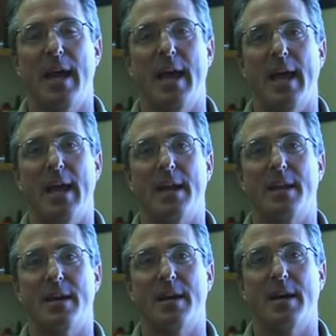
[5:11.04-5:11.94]

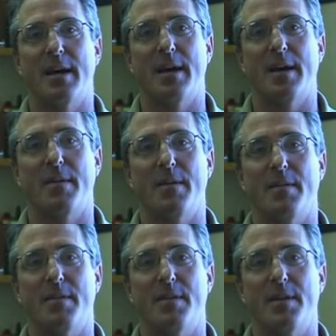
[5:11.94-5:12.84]
And
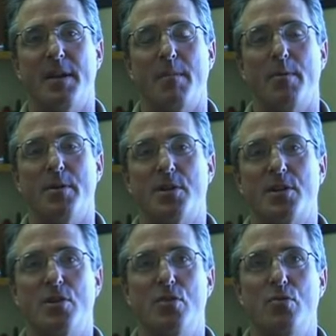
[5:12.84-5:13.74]
the number is
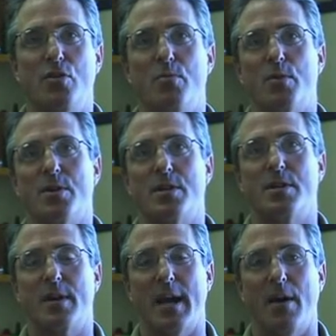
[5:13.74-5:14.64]
too numerous
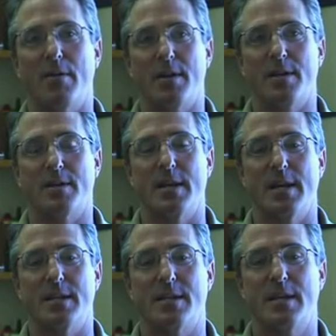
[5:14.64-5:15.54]
to count, it
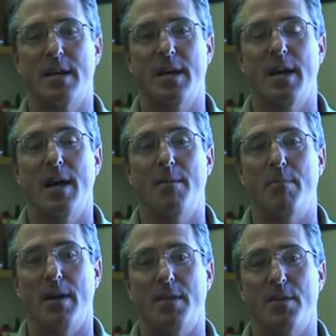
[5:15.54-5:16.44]
says.
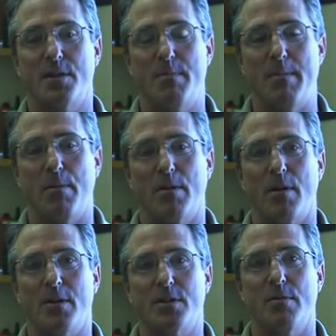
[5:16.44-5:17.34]
But those people are
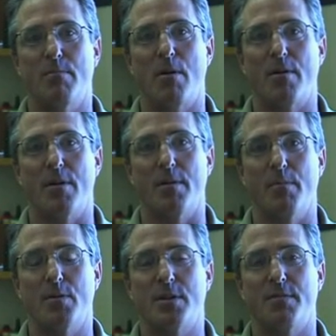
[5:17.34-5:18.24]
also martyred.
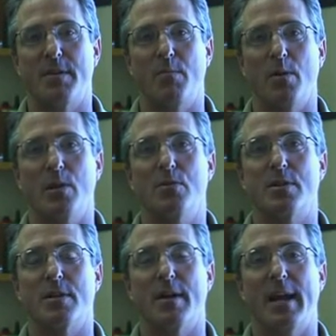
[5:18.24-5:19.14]
Most of them will lose
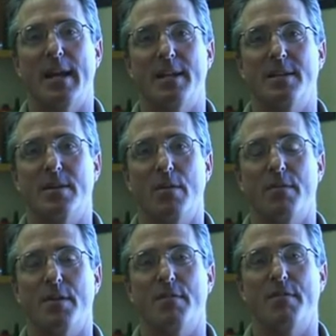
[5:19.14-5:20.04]
their heads
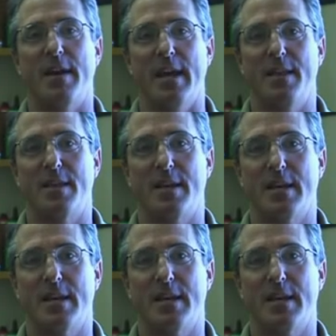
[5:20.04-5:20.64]
over their faith.